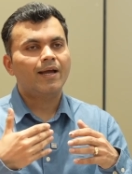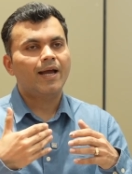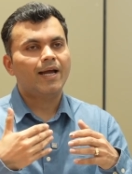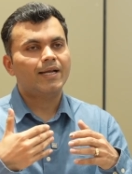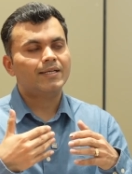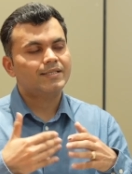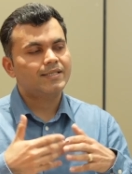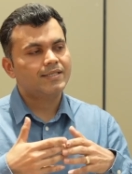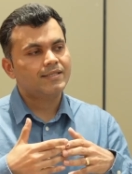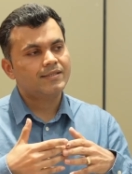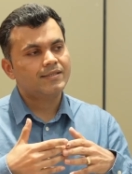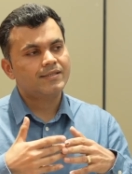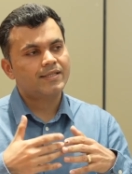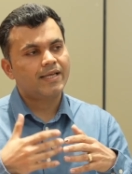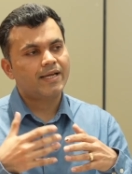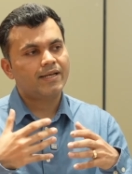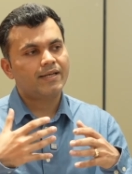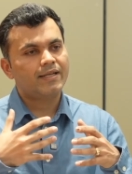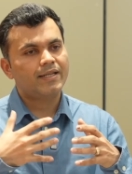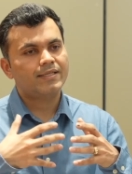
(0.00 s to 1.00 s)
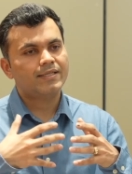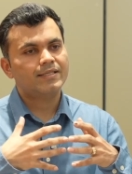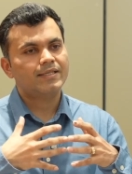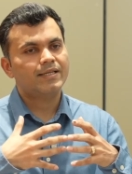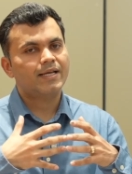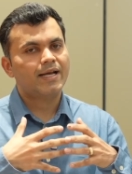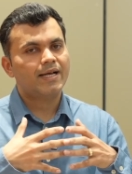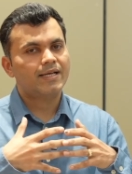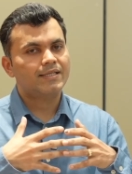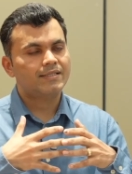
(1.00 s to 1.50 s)
and since then
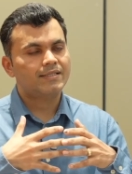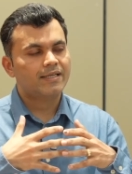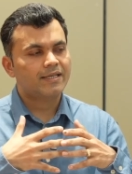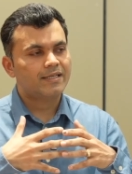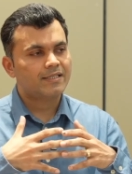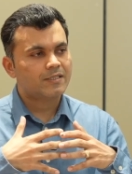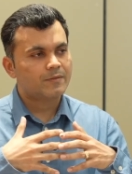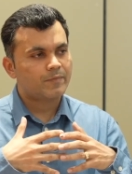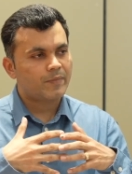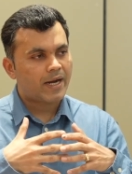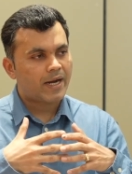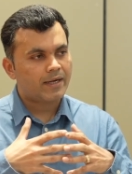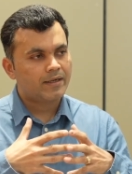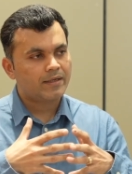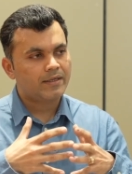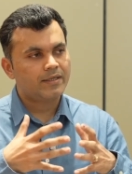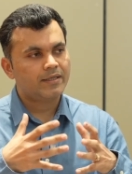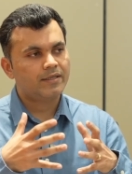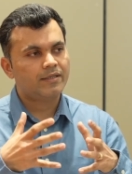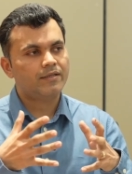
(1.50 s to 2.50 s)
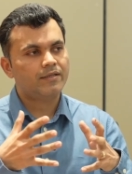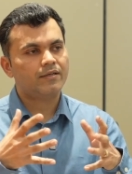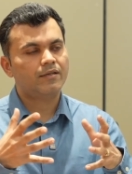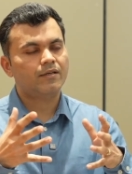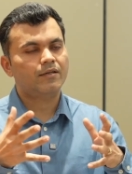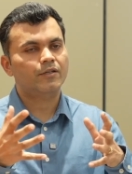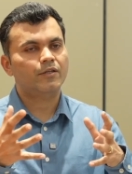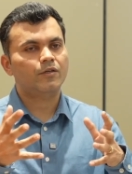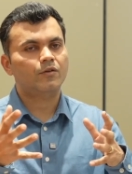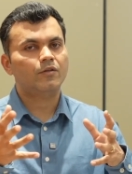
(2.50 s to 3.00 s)
NIXI has expanded
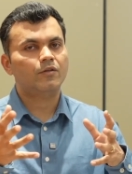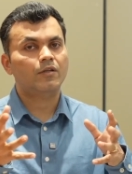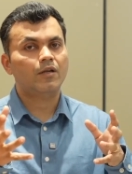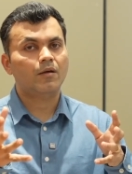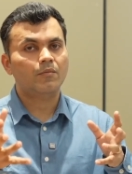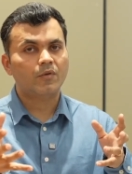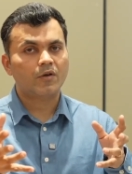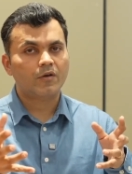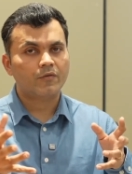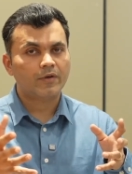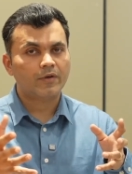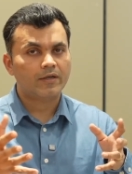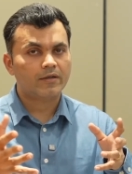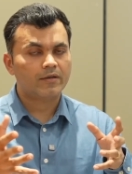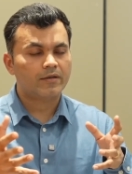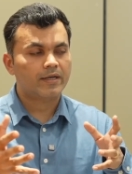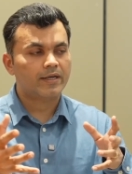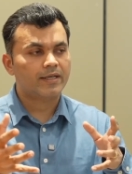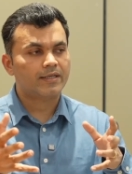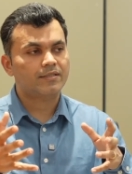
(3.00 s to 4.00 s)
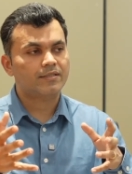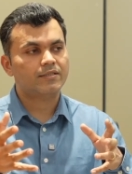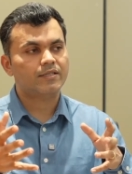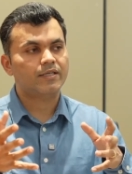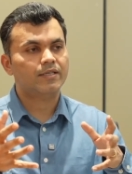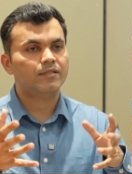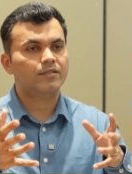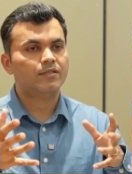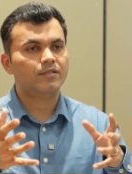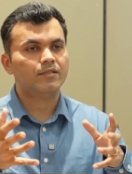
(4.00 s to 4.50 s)
uh, you know the number of internet
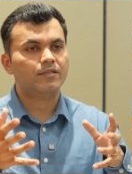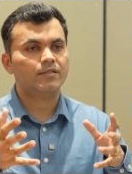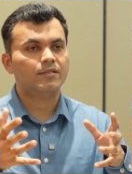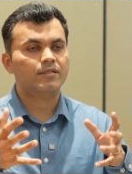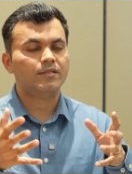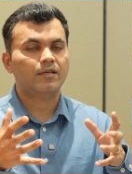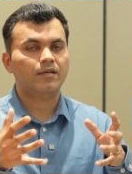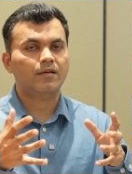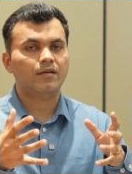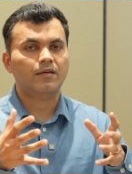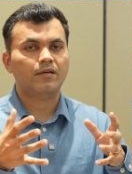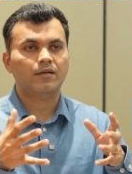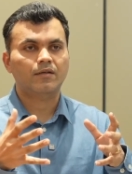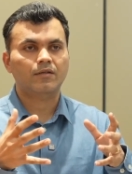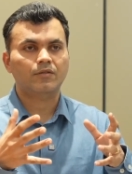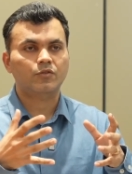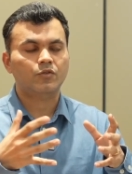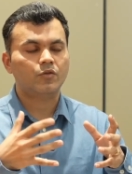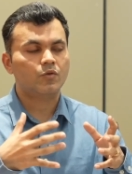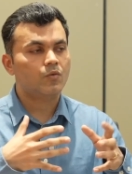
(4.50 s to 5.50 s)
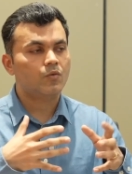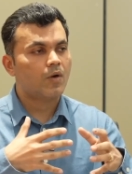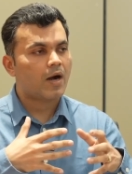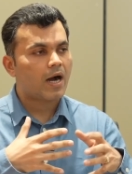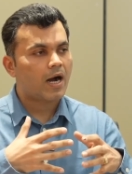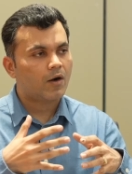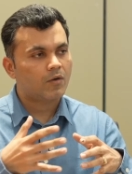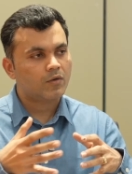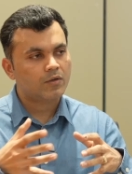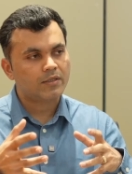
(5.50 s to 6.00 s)
exchanges uh,
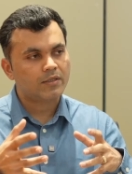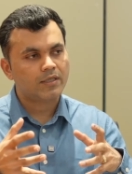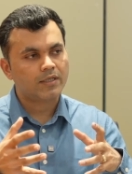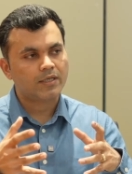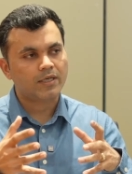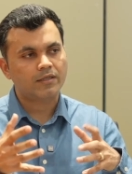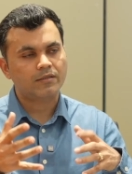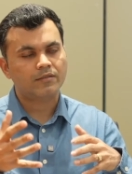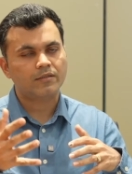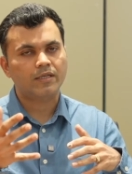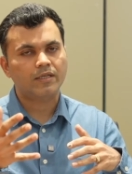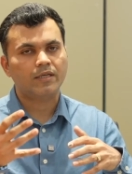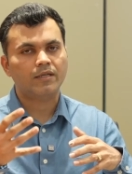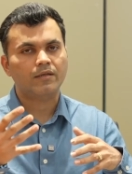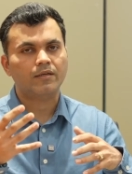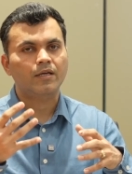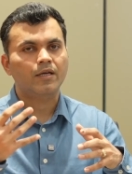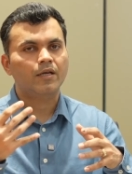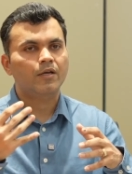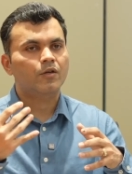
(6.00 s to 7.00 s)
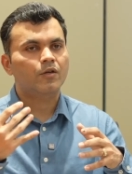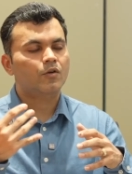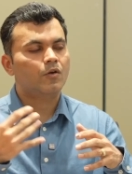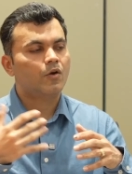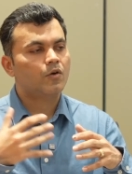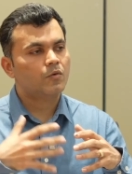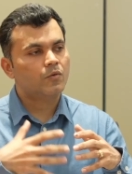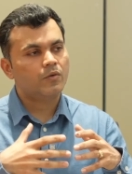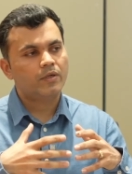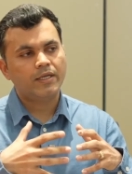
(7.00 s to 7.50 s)
throughout the country
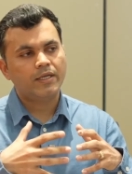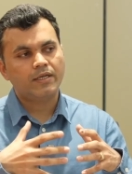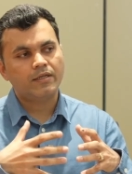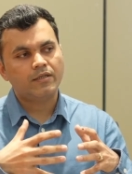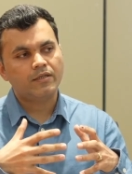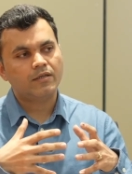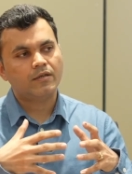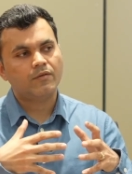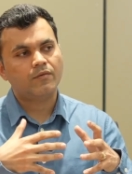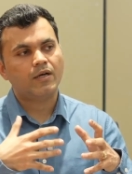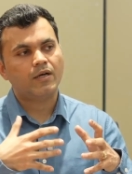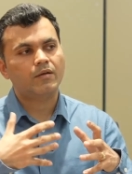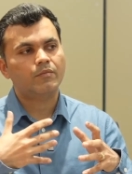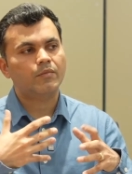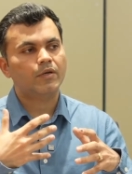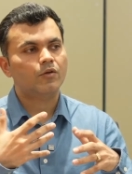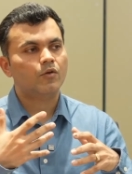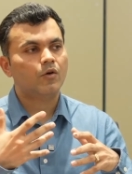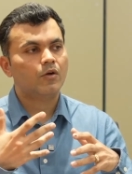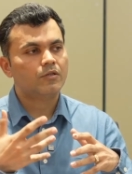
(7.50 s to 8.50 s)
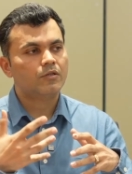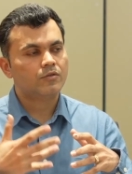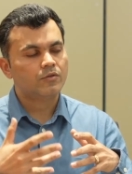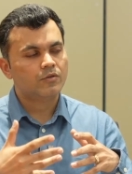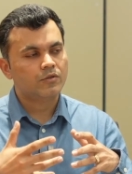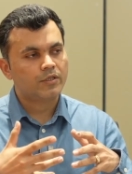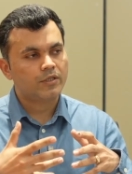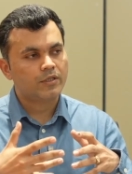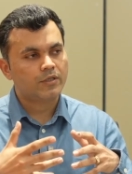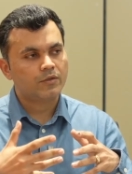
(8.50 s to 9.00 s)
not only in tier 1 but
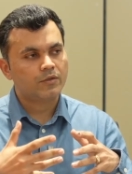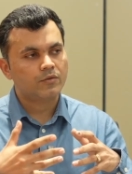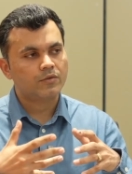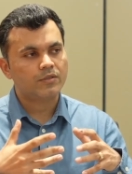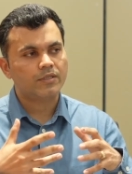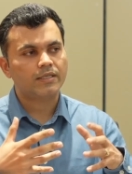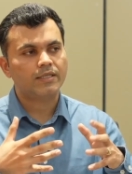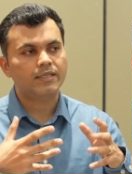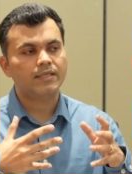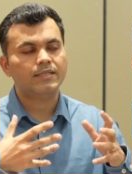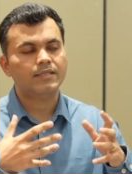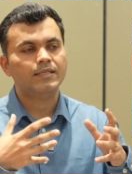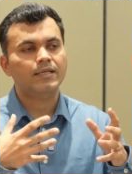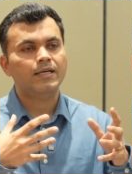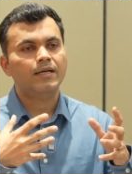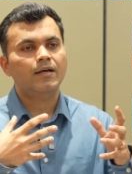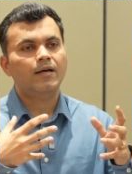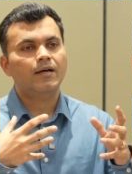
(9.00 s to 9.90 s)
also tier 2 cities